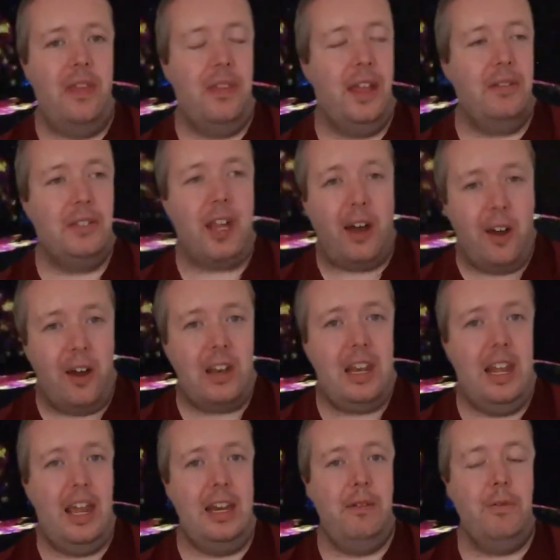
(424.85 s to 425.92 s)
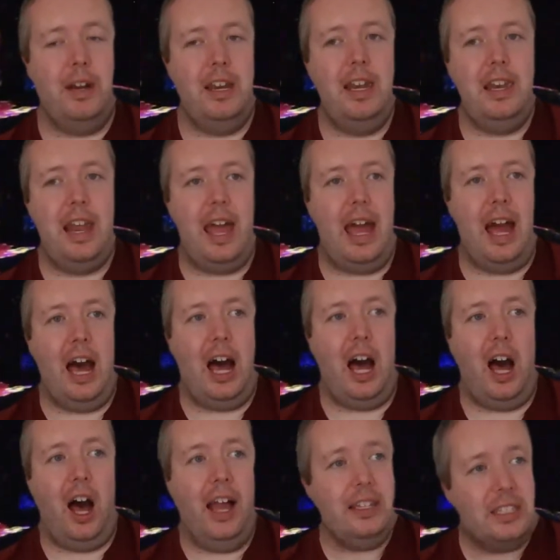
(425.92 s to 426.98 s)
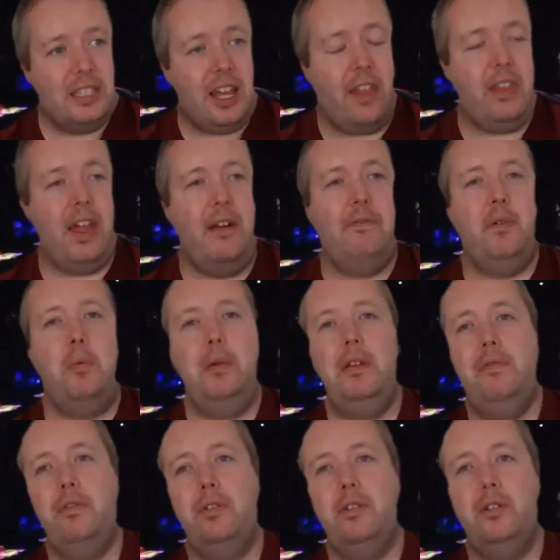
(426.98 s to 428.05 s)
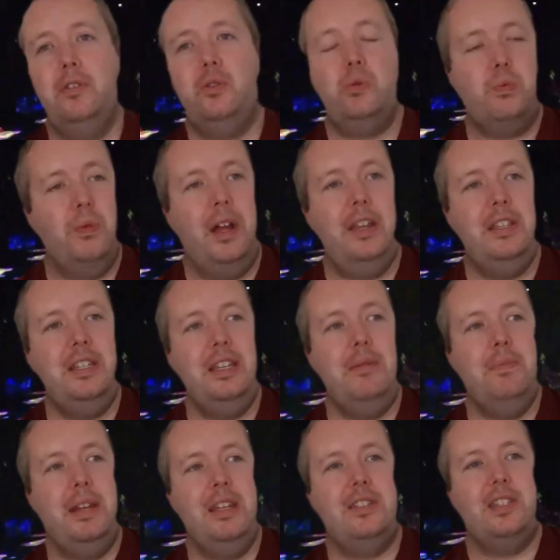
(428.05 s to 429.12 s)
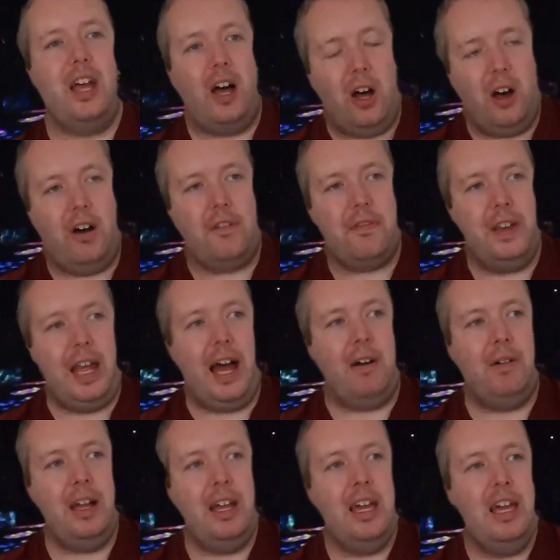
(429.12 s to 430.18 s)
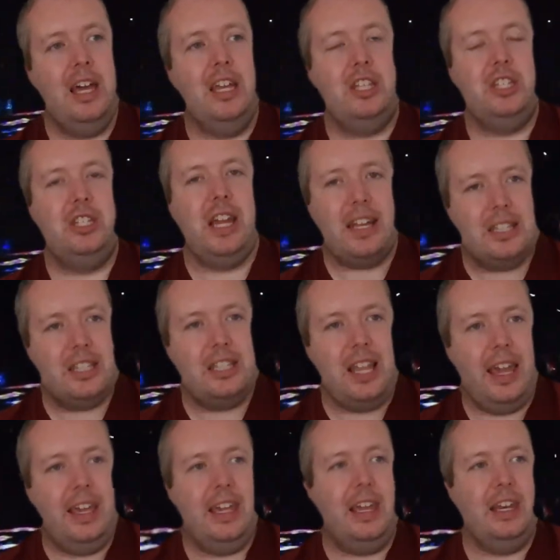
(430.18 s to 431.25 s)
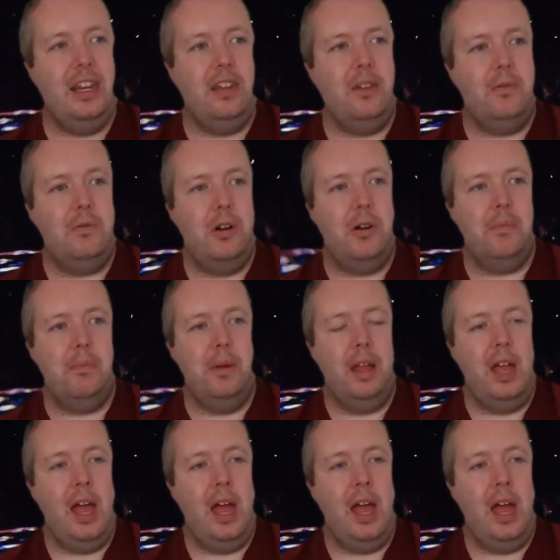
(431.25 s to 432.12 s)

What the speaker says: There was hardly anyone in there. I sat there probably for a good 20 minutes to half an hour, just taking in the room.